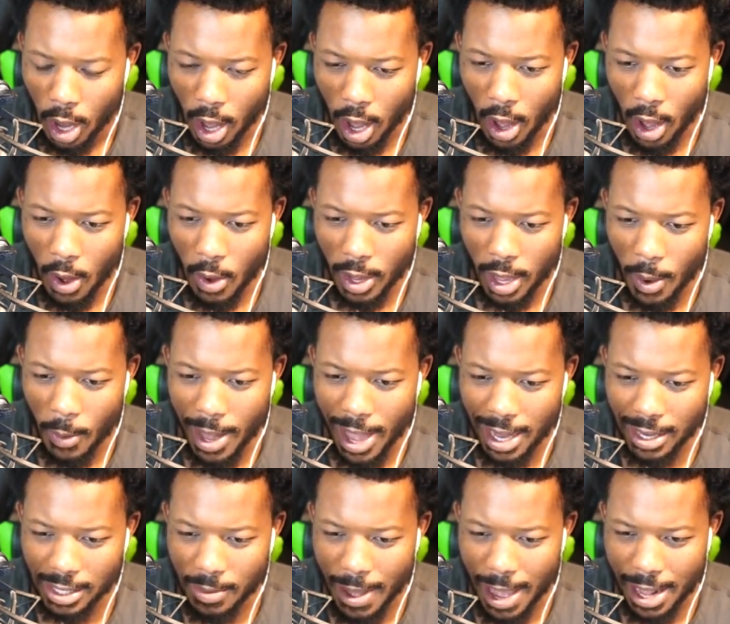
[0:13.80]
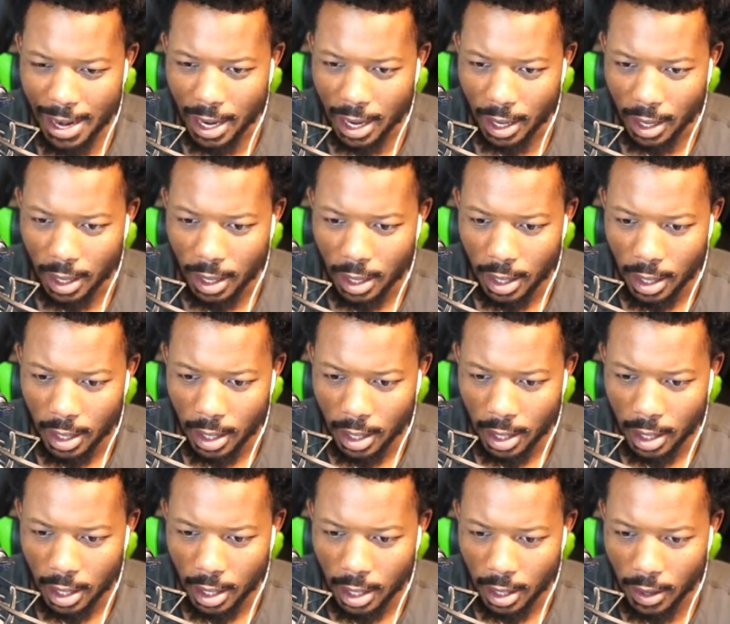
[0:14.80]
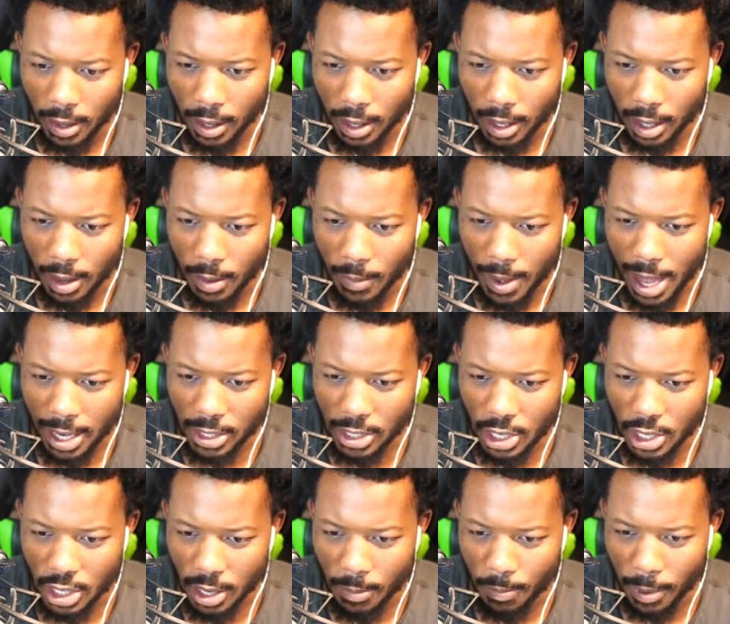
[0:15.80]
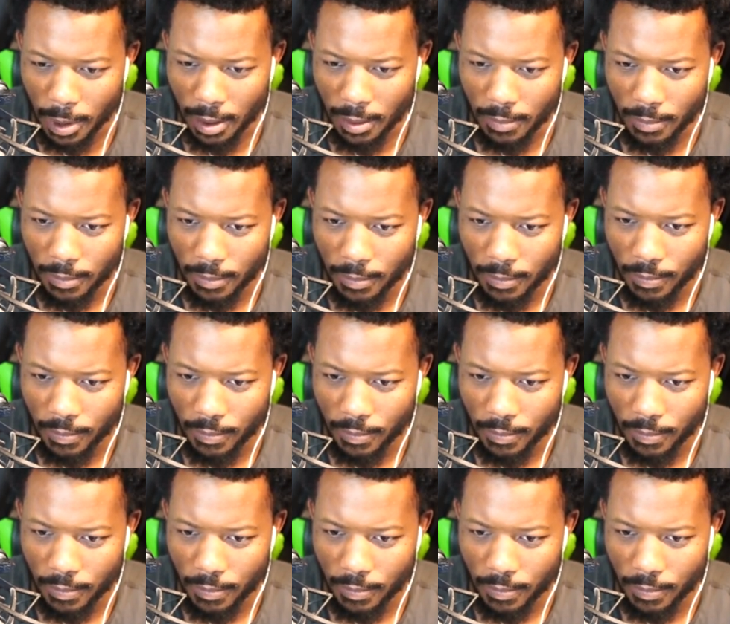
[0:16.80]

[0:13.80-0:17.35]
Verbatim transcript: Oh, yeah, we actually made it. All right. Can we actually jump up?